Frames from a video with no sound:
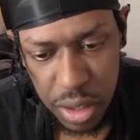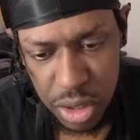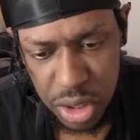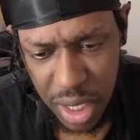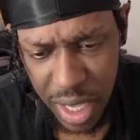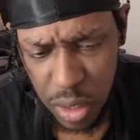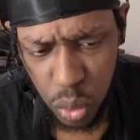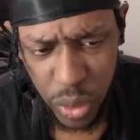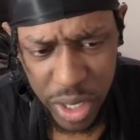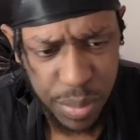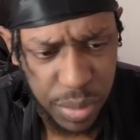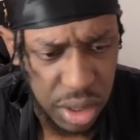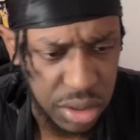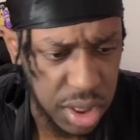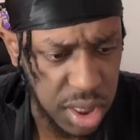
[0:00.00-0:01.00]
a lot of
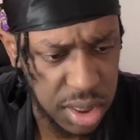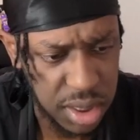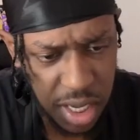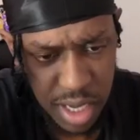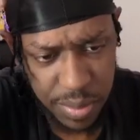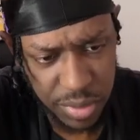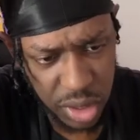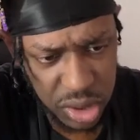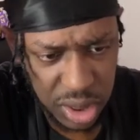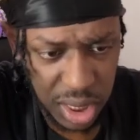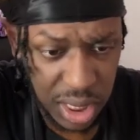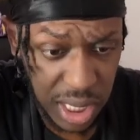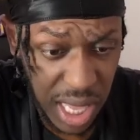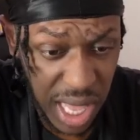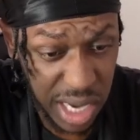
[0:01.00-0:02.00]
rainbows this time. There's a
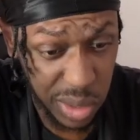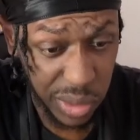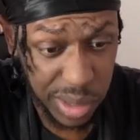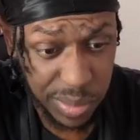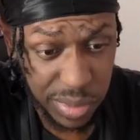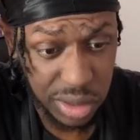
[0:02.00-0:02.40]
lot of rainbows.